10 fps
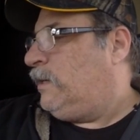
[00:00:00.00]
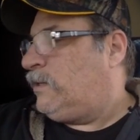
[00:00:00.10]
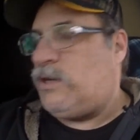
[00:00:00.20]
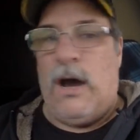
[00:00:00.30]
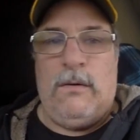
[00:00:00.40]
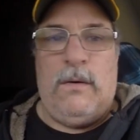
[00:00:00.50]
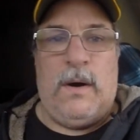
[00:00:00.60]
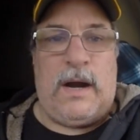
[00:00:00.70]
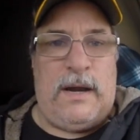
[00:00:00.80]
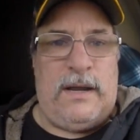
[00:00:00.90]
So
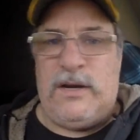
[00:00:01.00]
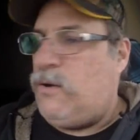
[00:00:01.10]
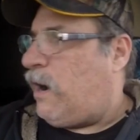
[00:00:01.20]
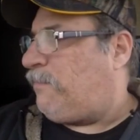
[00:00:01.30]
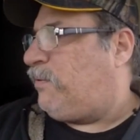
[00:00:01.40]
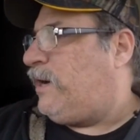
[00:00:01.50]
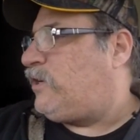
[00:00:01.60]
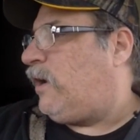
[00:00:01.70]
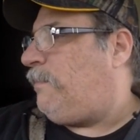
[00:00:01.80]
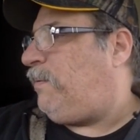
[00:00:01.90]
we're gonna do our
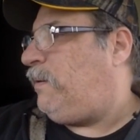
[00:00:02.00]
pre-trip.